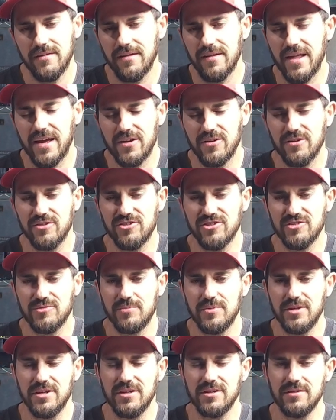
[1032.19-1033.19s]
And that could
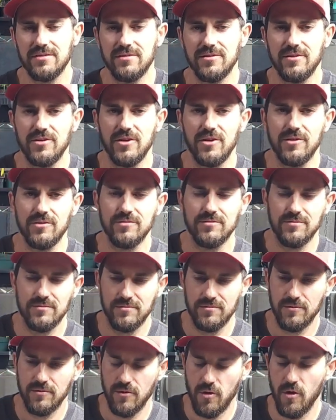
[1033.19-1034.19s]
just be, you know,
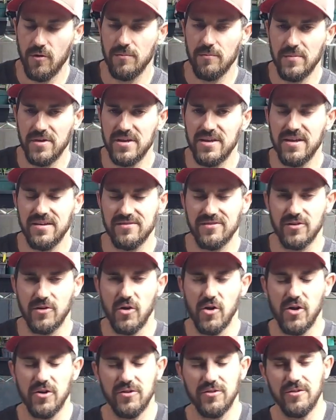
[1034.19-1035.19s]
on me as the
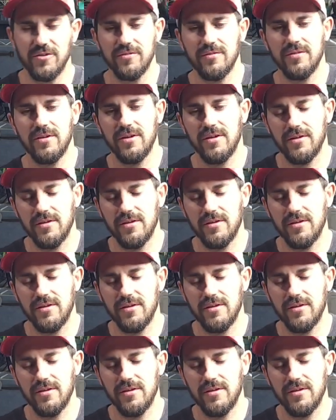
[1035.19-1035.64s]
gardener.